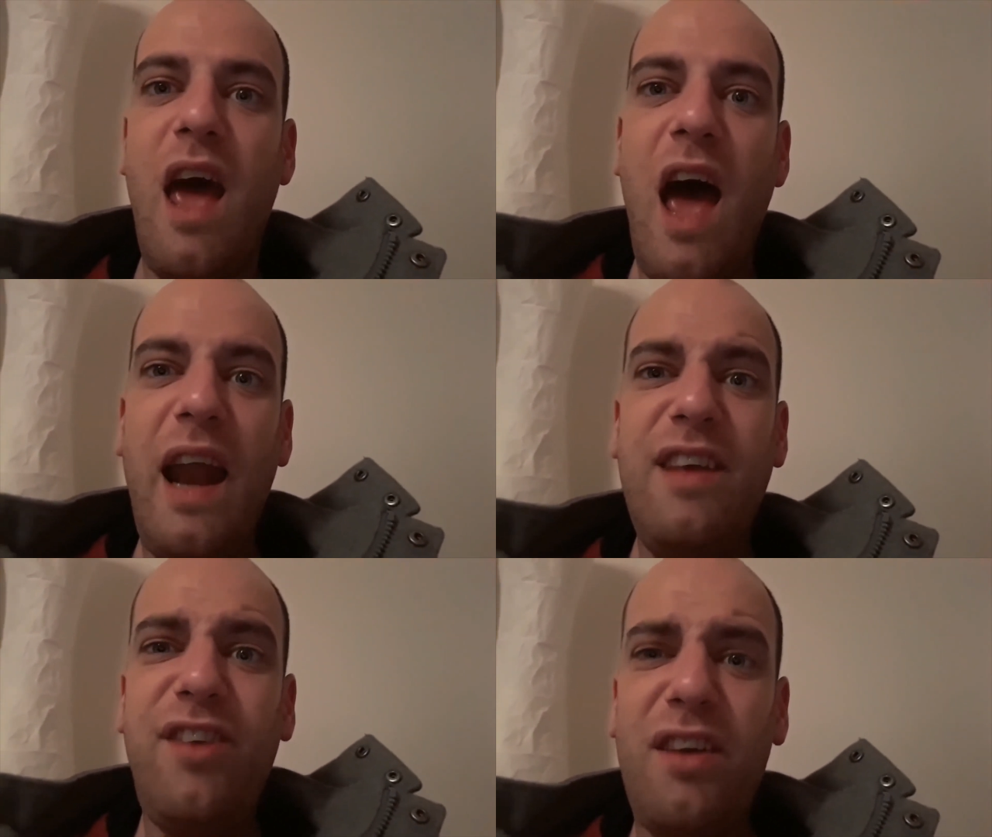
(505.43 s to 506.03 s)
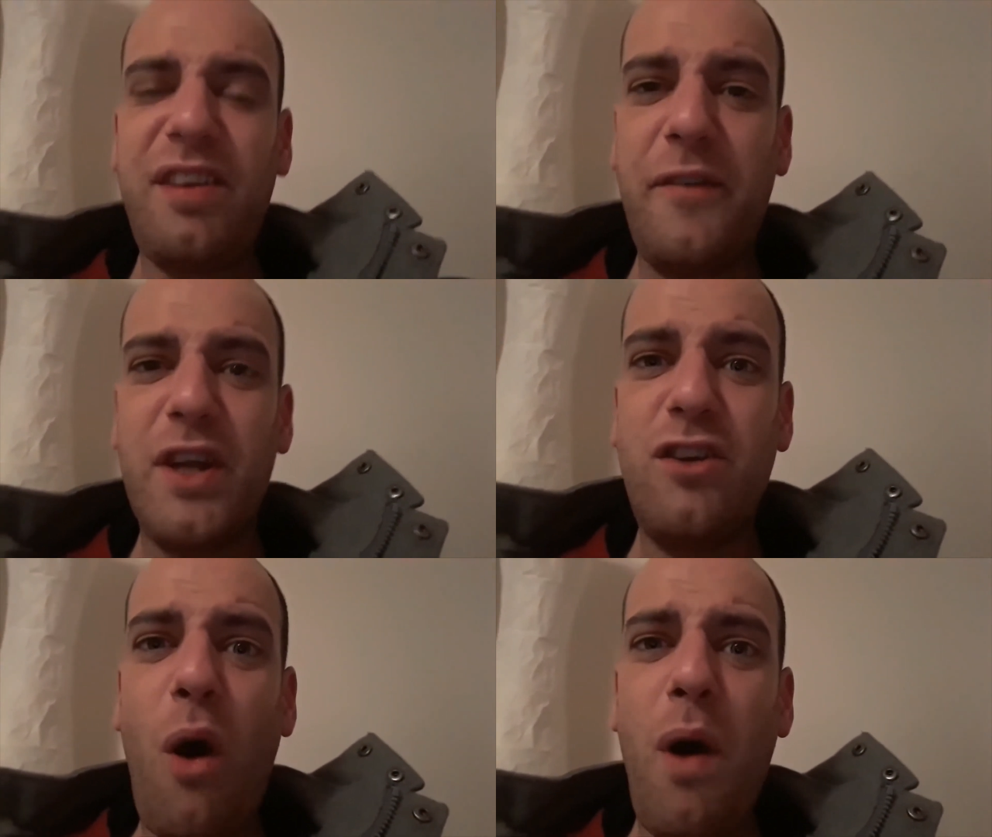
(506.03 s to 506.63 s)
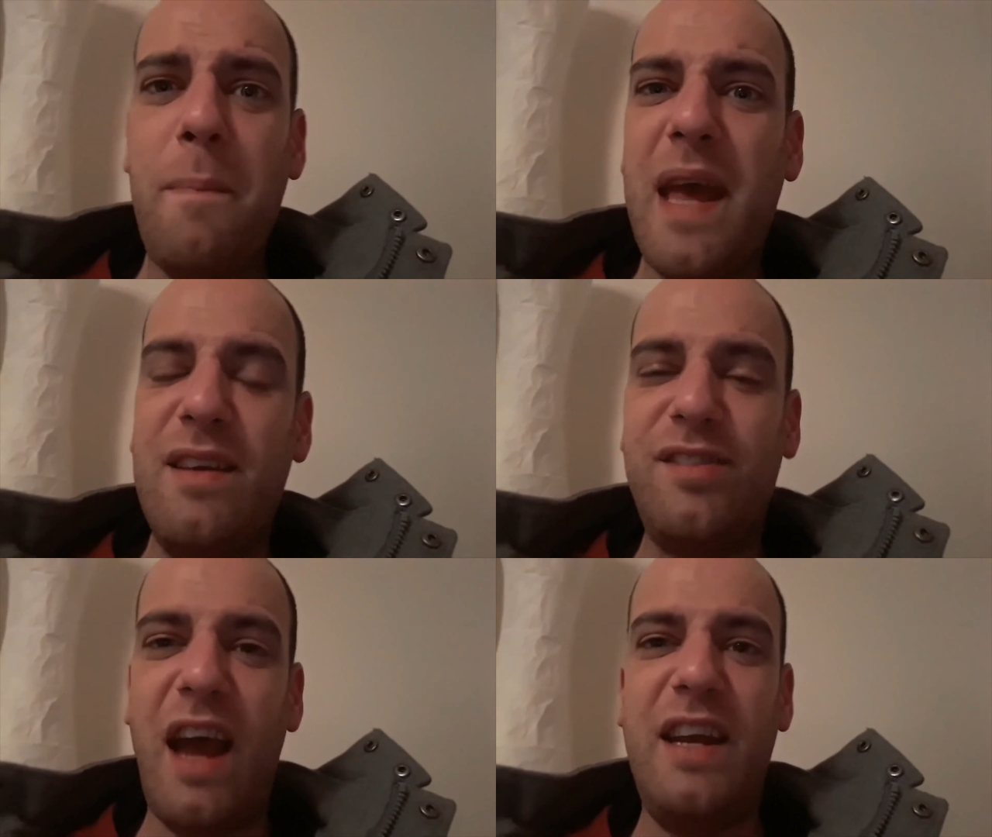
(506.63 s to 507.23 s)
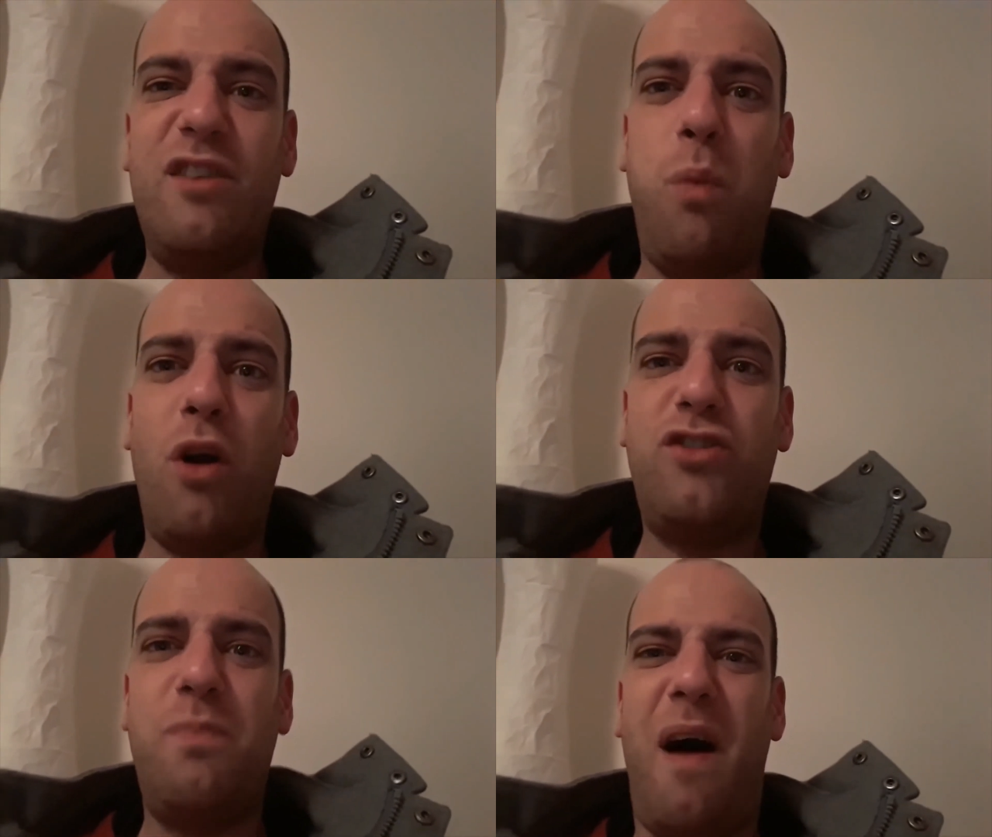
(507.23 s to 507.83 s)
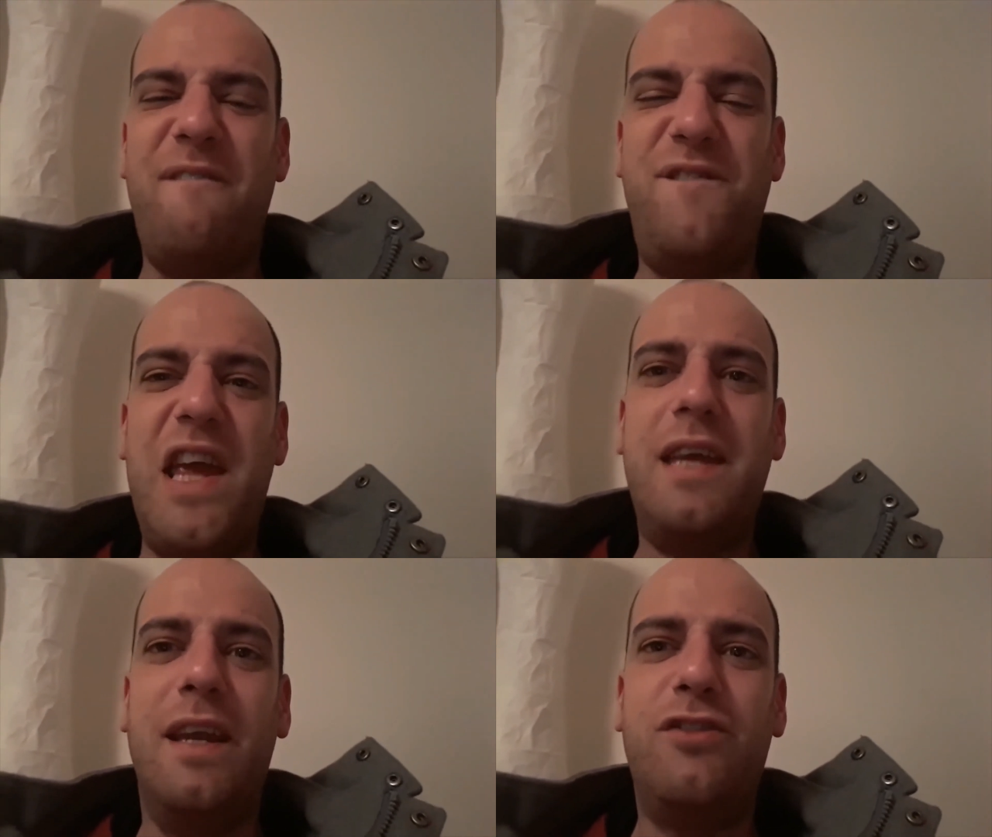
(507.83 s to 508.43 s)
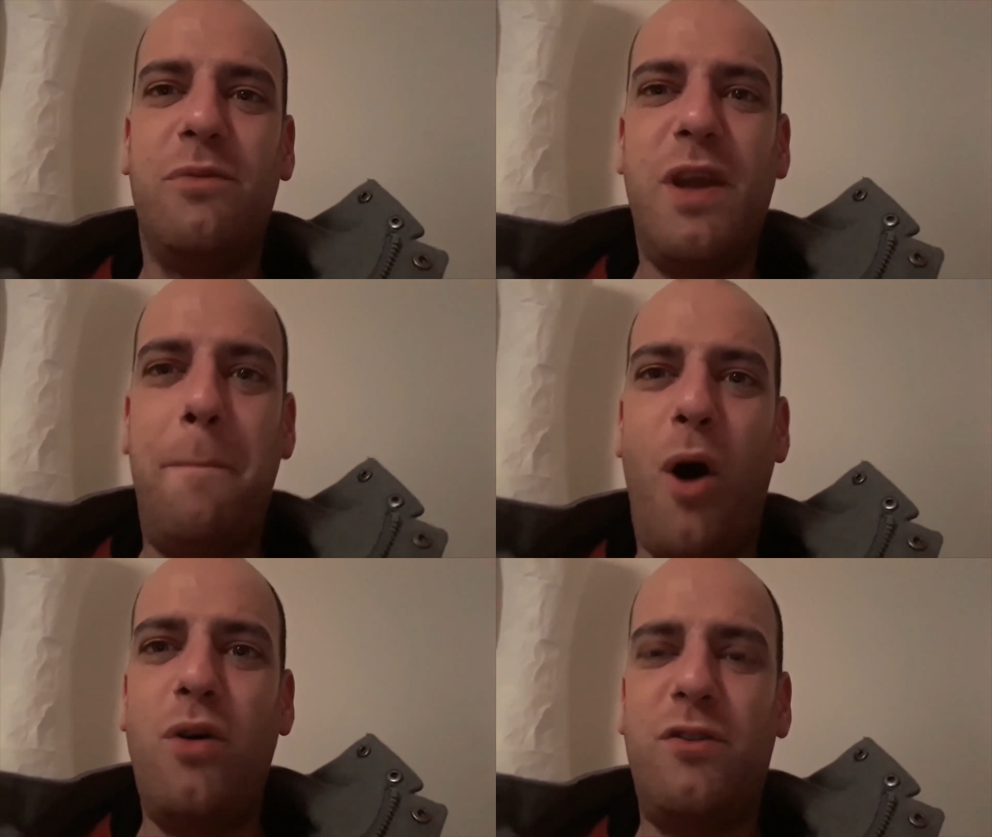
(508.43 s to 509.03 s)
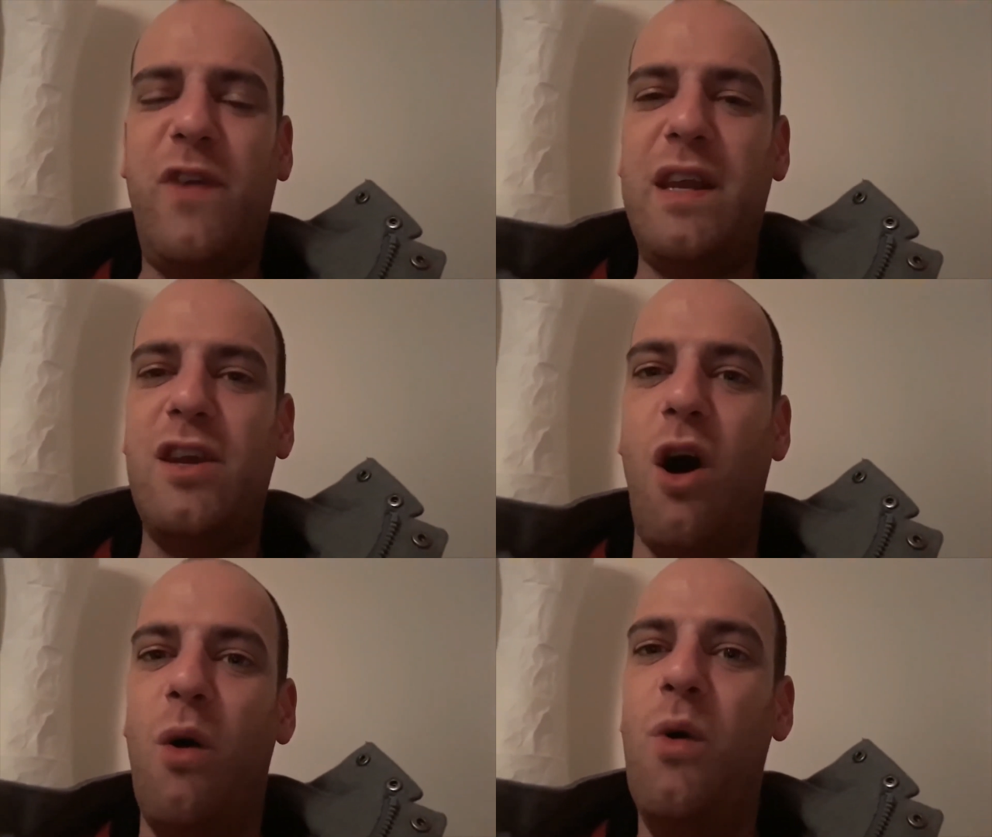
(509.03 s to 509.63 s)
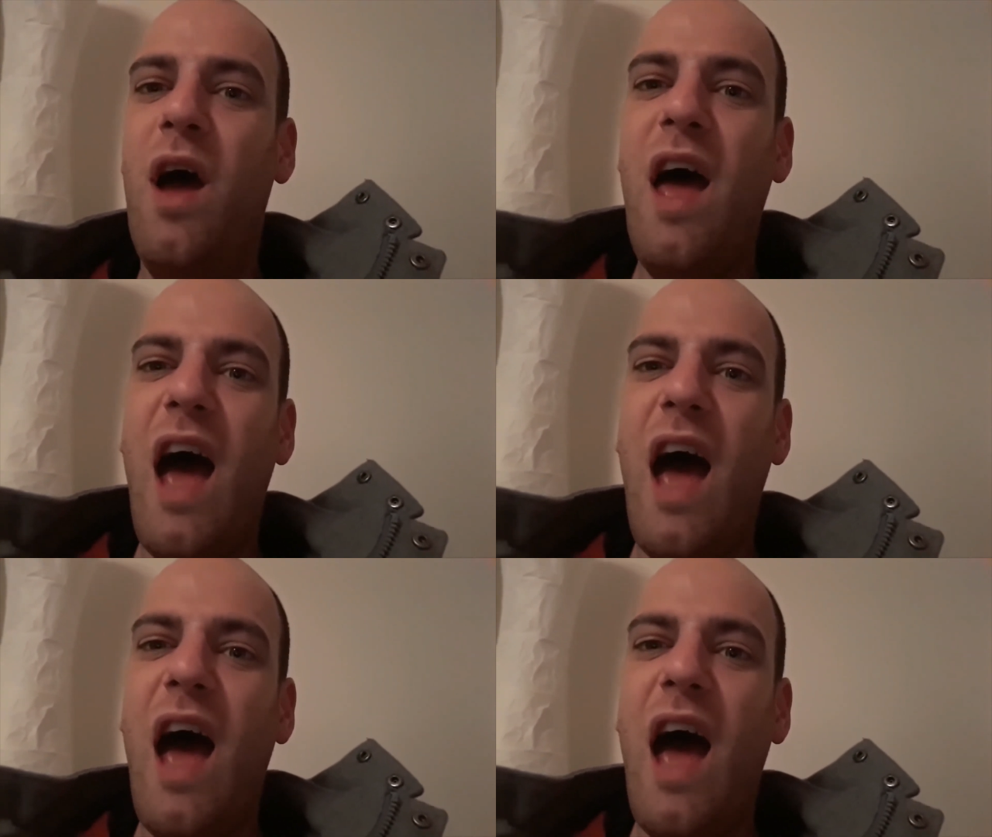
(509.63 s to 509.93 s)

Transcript: And he starts having a go at me, saying he's watched my veganism debunked video